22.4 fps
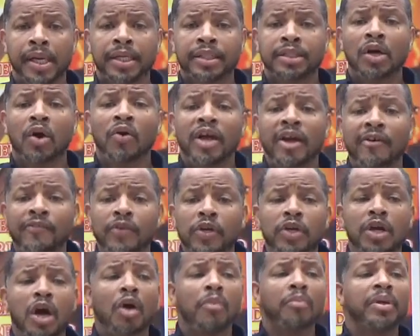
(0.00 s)
So if you
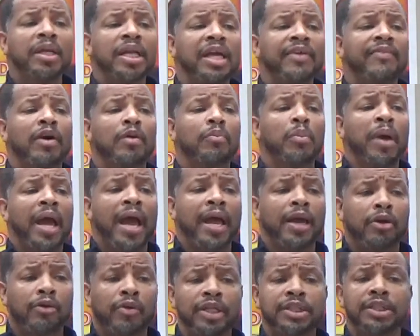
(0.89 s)
don't believe
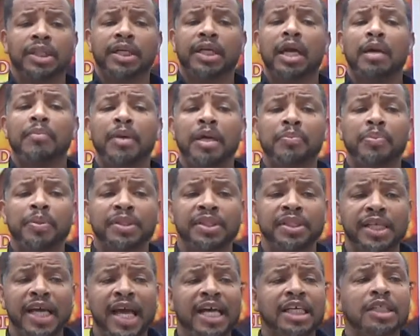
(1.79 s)
a Christian can be
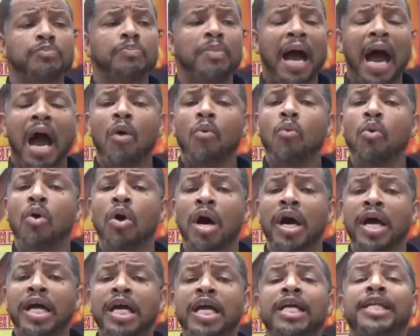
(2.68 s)
possessed by
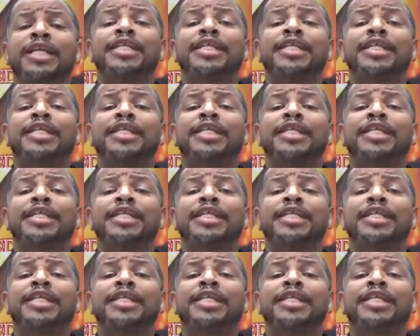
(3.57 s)
one,